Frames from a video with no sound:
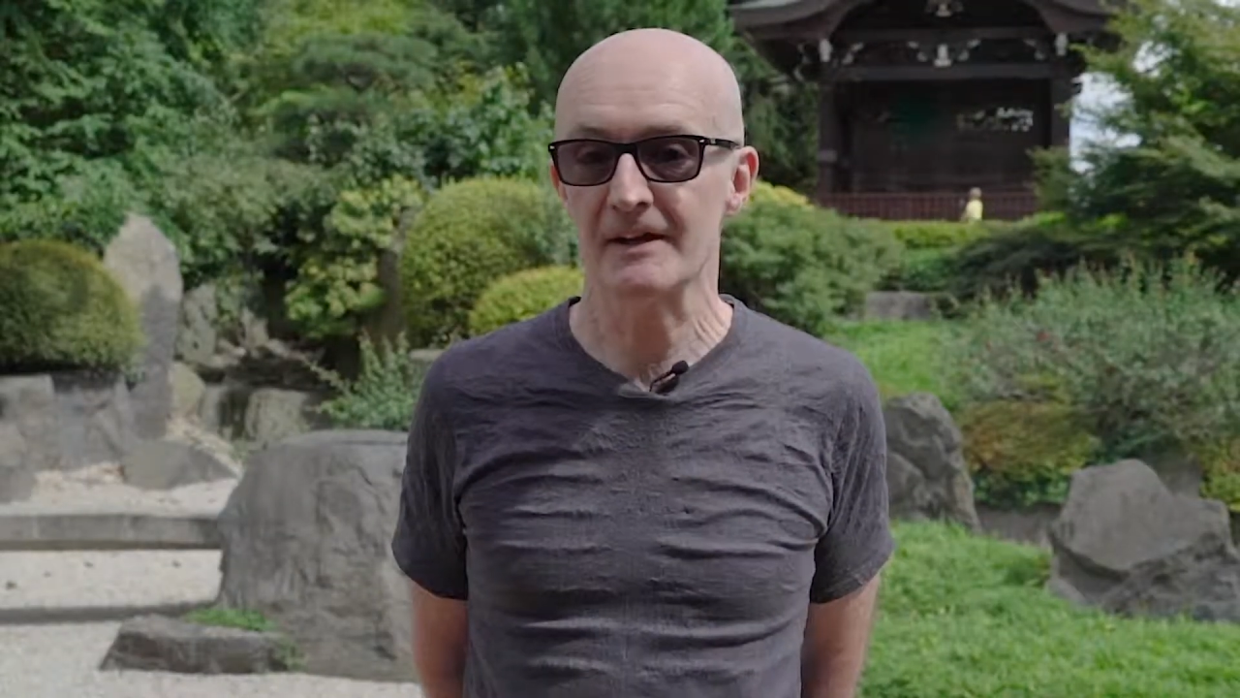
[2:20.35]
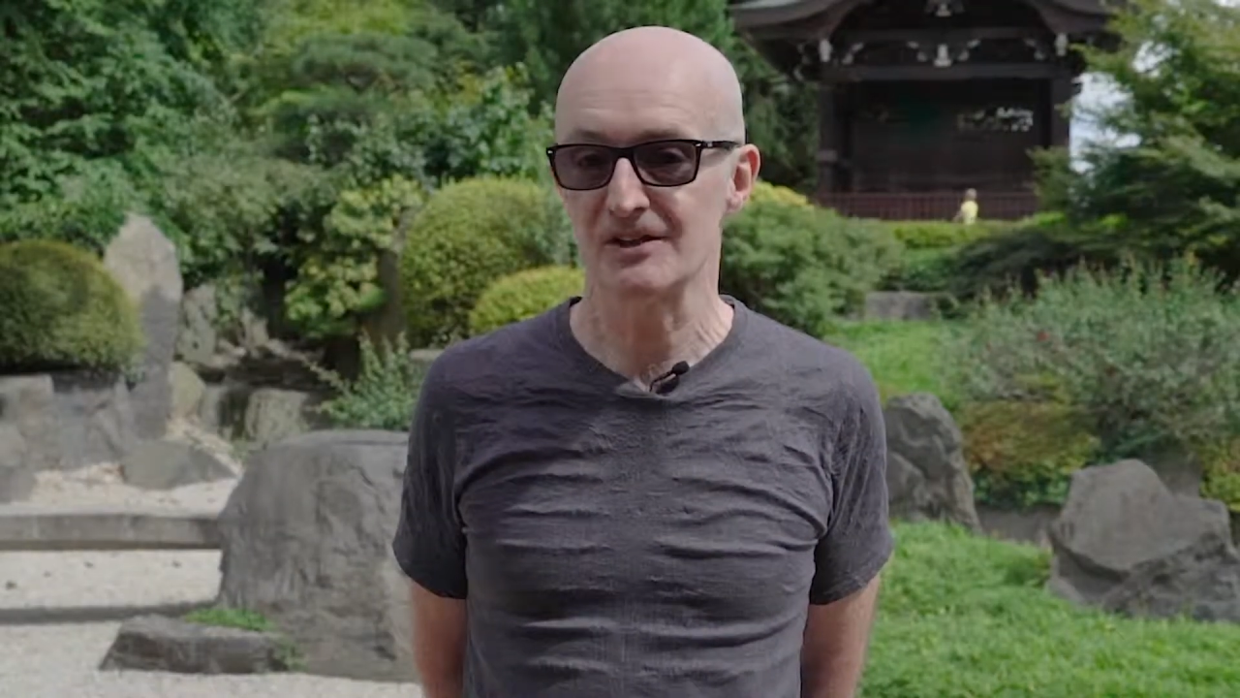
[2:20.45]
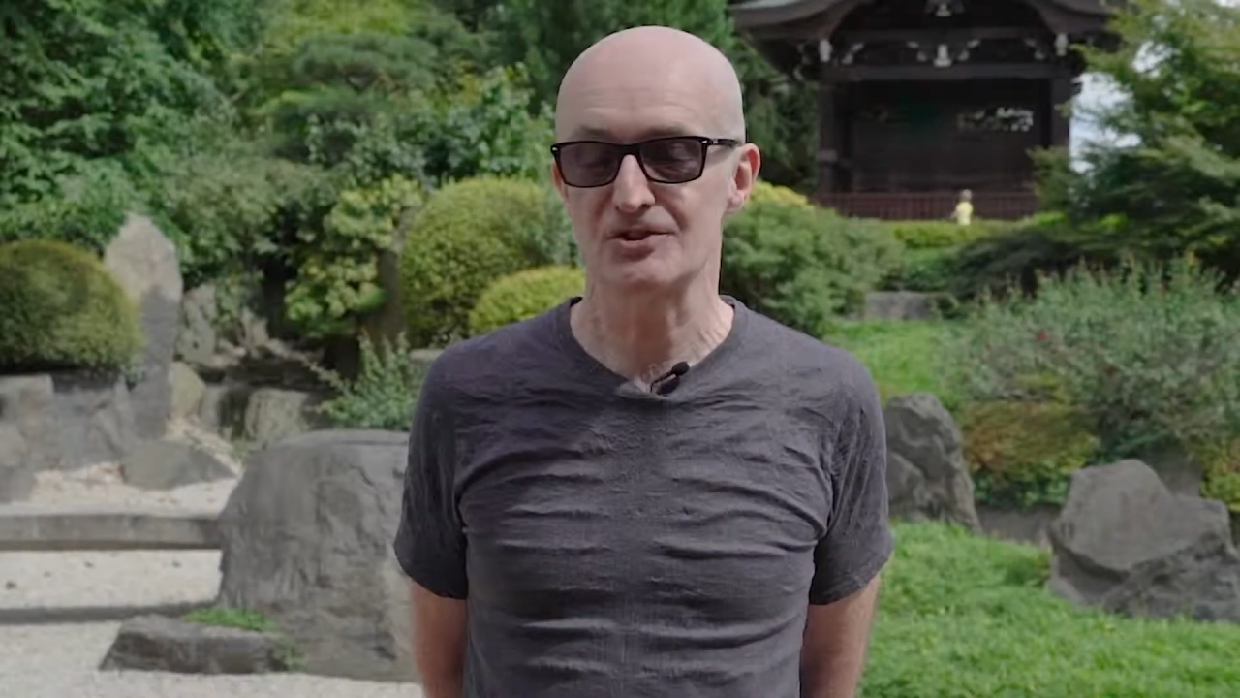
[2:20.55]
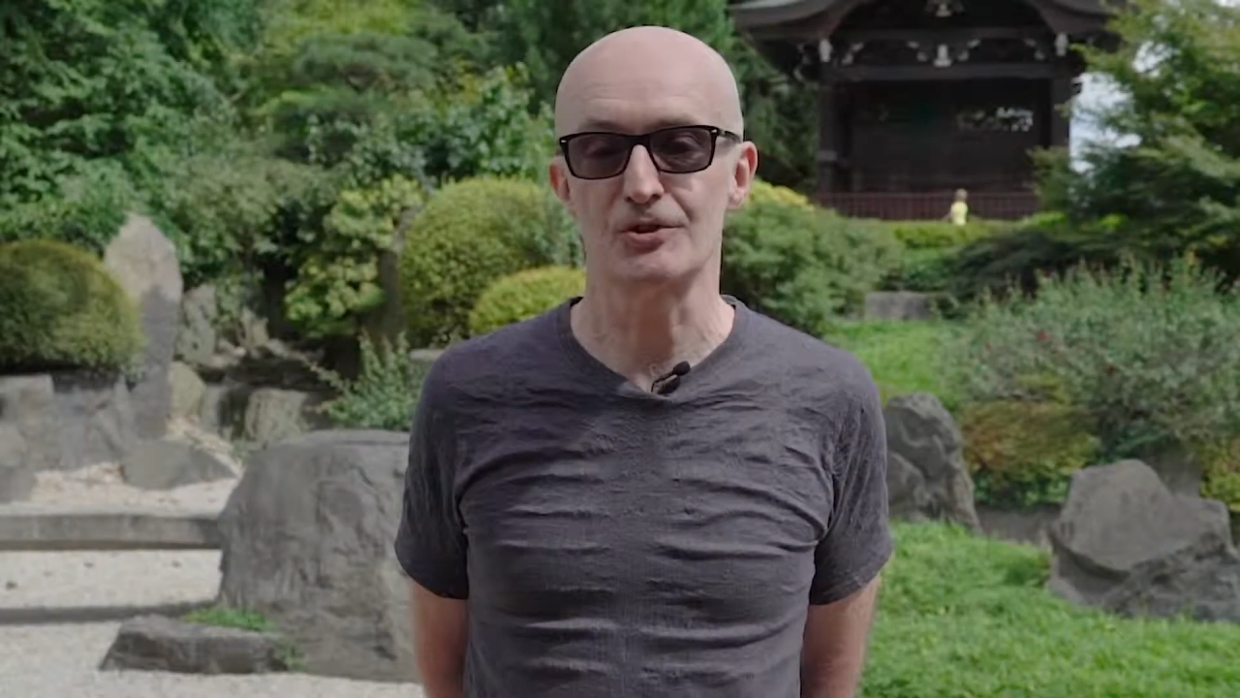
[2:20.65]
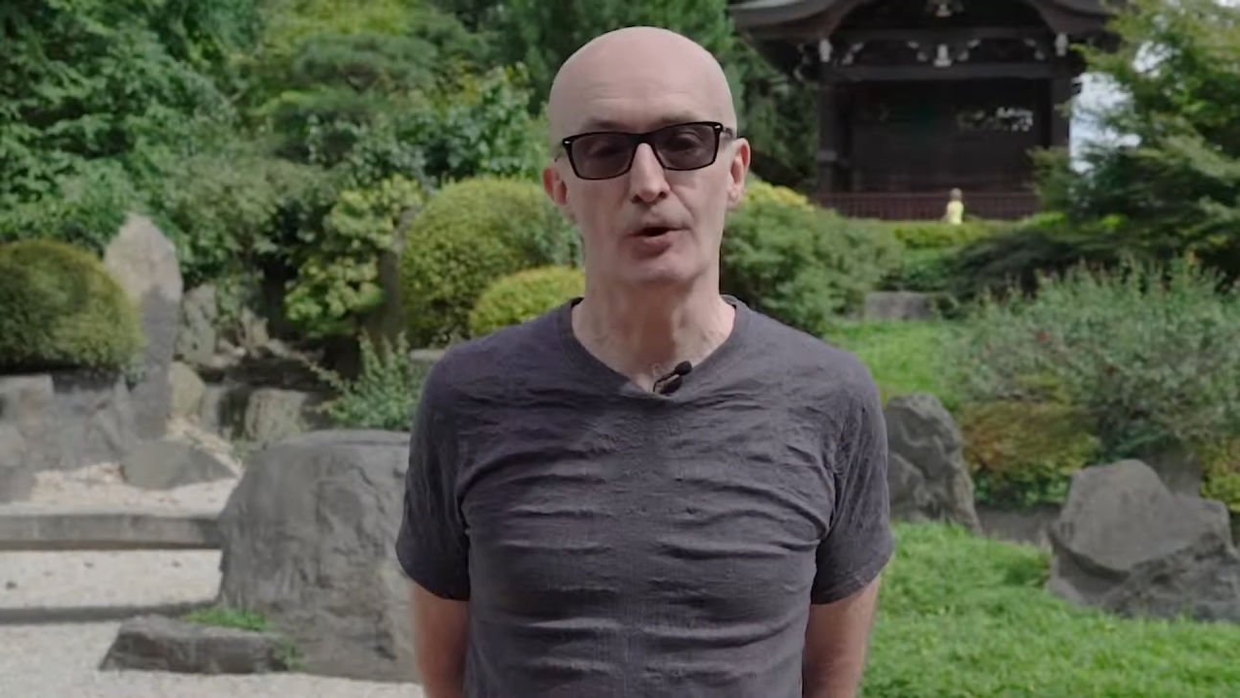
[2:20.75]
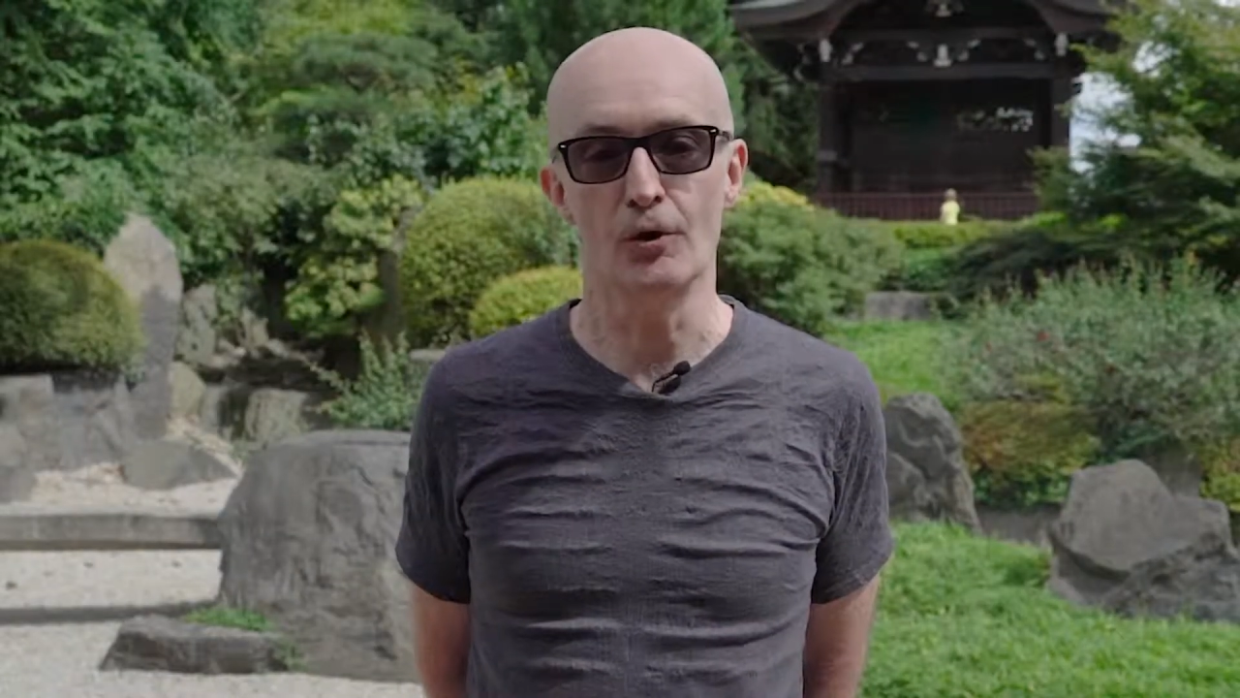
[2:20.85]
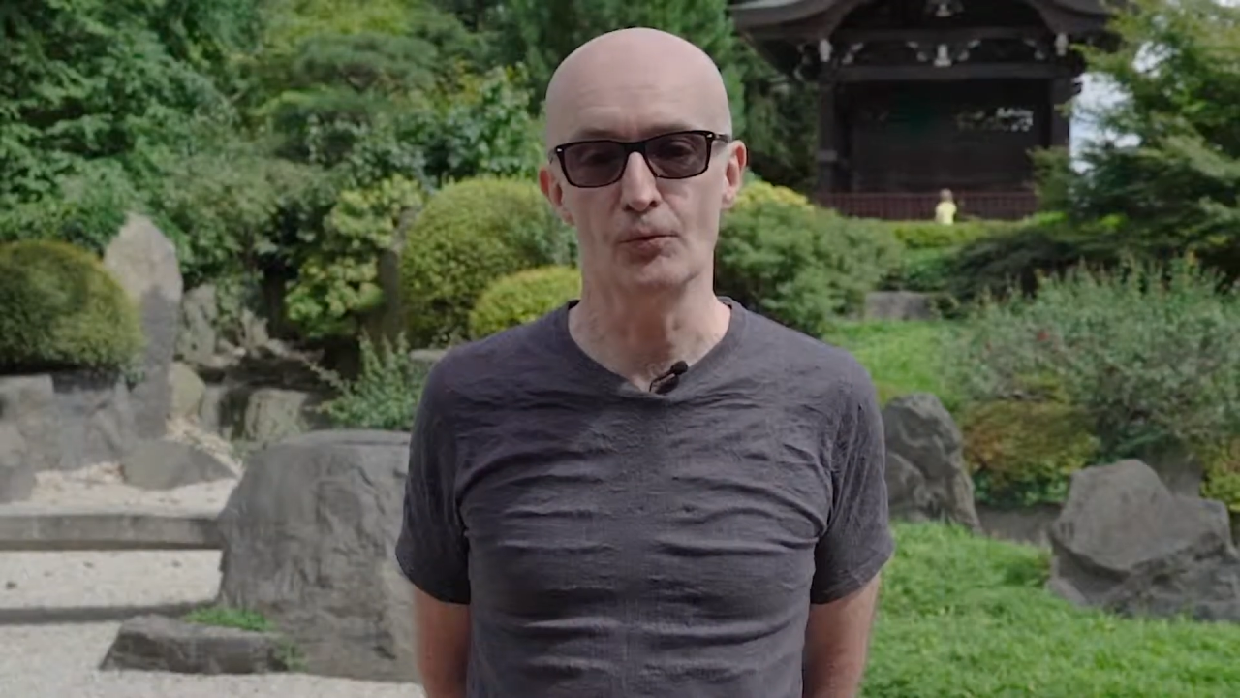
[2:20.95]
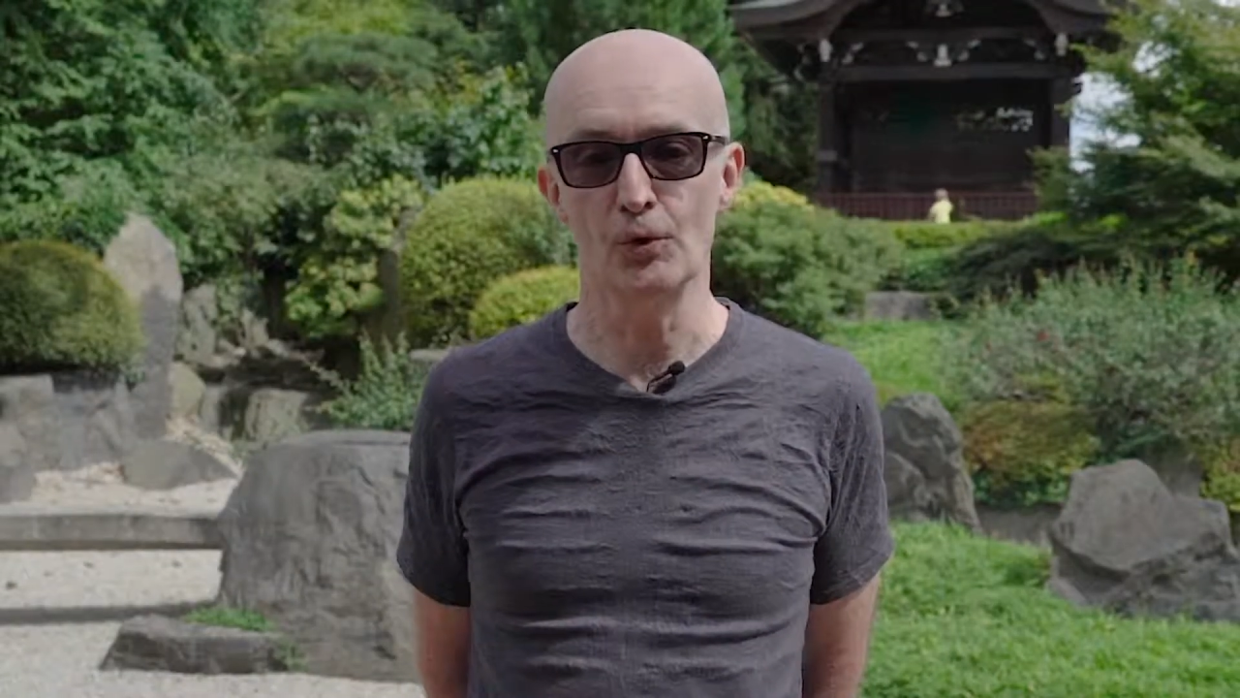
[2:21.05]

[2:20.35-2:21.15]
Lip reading: in Stronghold